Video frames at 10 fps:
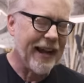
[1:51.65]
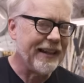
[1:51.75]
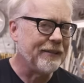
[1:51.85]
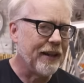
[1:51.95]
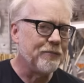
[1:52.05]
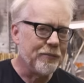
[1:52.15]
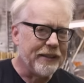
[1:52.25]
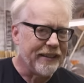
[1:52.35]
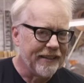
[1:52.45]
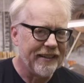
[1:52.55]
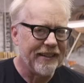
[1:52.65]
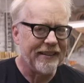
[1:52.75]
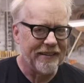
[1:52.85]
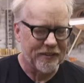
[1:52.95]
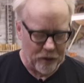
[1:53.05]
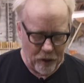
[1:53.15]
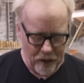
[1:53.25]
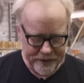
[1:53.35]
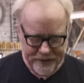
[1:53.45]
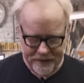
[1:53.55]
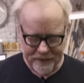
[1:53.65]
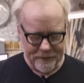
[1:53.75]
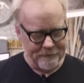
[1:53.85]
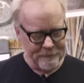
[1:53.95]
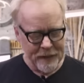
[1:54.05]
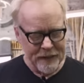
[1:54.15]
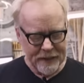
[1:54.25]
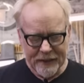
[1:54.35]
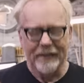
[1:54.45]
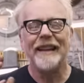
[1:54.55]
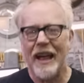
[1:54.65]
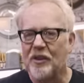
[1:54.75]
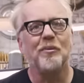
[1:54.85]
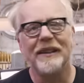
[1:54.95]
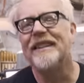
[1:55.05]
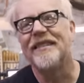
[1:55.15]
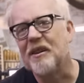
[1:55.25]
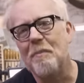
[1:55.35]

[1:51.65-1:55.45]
I, I really dig this cloth. It, leathery is the